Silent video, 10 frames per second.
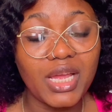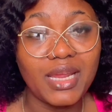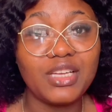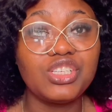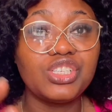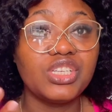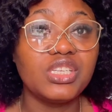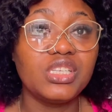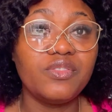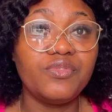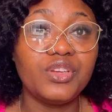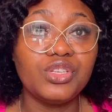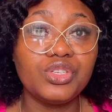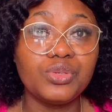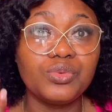and I share the
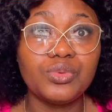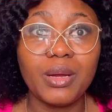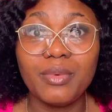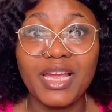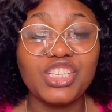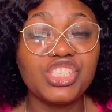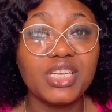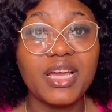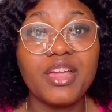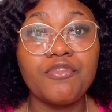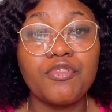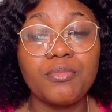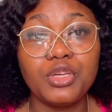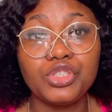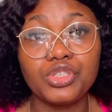video, I share that
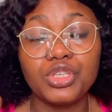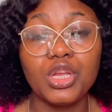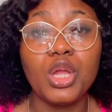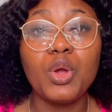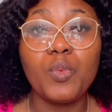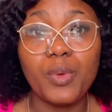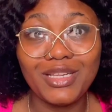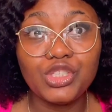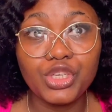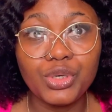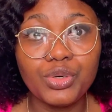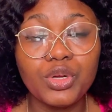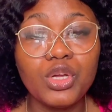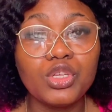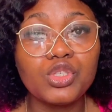information with you.
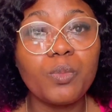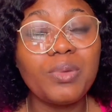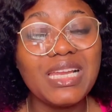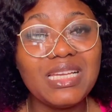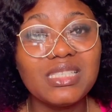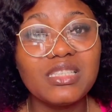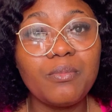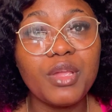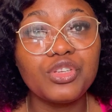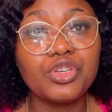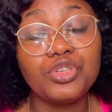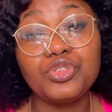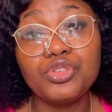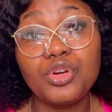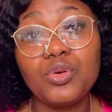So please make sure you
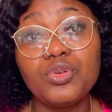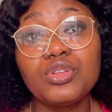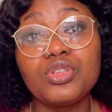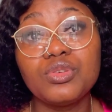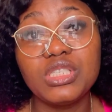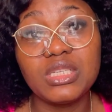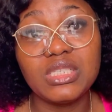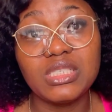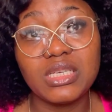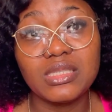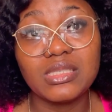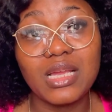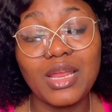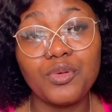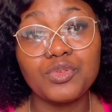do your own due diligence
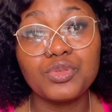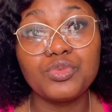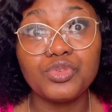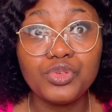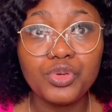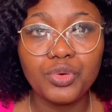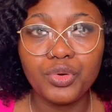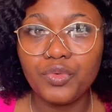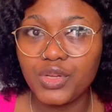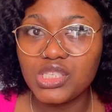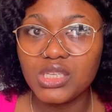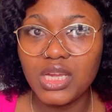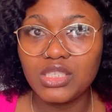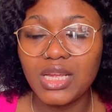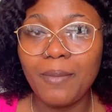and also do your own
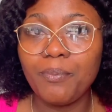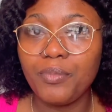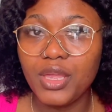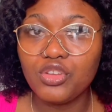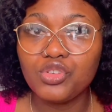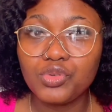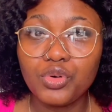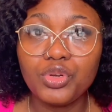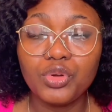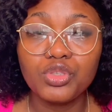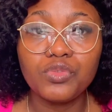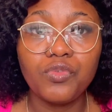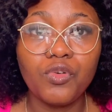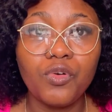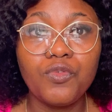research, and be sure not to
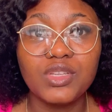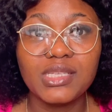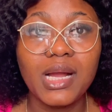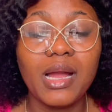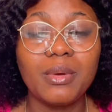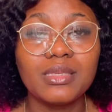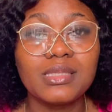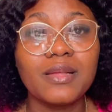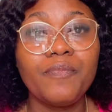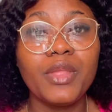fall for scammers.